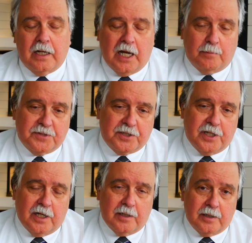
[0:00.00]
comes
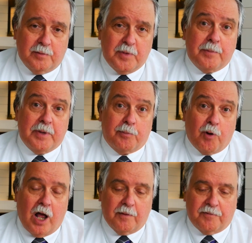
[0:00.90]
to be a big
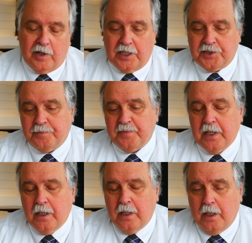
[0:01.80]
problem for us.
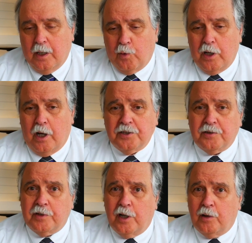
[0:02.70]
We
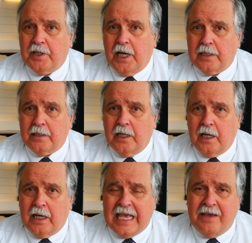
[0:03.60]
also know that
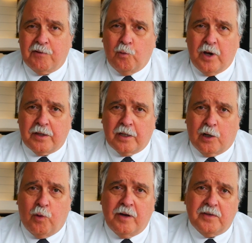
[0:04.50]
uh, even with
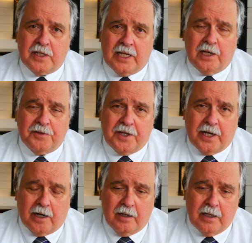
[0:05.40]
equivalent health
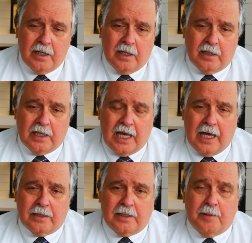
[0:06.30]
care,
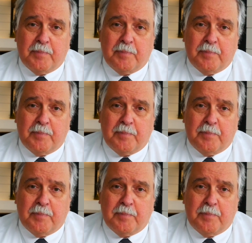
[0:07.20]
that uh,